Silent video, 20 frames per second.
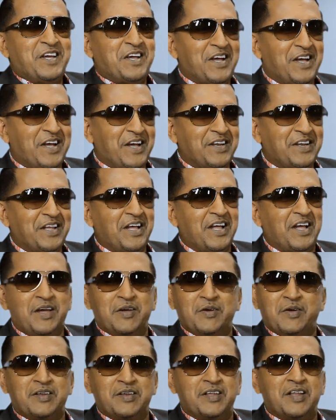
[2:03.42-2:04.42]
and
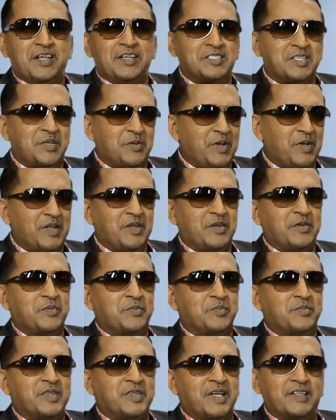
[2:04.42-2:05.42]
then I said, well,
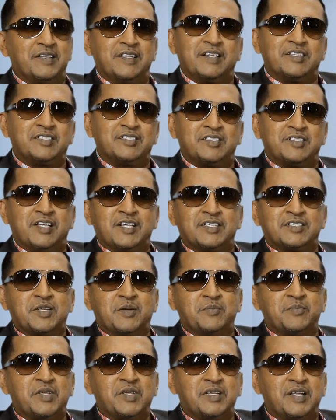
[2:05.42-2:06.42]
that's
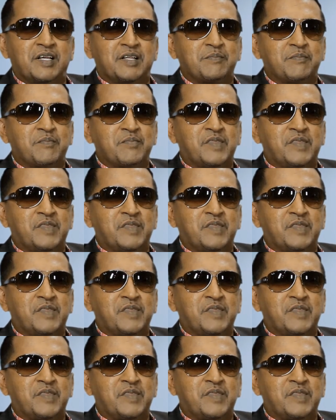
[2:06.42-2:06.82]
something that